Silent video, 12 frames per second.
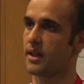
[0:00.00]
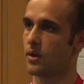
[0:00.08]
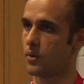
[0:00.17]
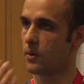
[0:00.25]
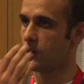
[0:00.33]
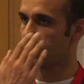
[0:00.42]

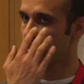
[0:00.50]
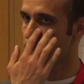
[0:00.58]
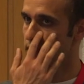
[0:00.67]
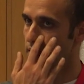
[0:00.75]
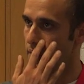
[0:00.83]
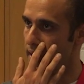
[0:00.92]
hello world,
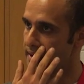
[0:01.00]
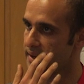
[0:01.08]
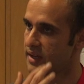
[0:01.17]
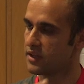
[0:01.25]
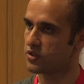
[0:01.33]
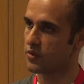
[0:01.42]
right?
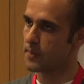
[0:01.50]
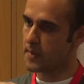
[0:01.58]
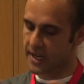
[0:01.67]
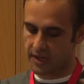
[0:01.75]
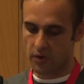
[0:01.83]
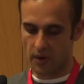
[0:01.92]
So we
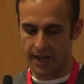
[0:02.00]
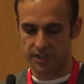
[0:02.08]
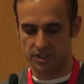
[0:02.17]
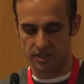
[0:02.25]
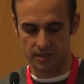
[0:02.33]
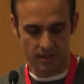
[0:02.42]
made the
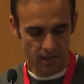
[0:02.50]
connection.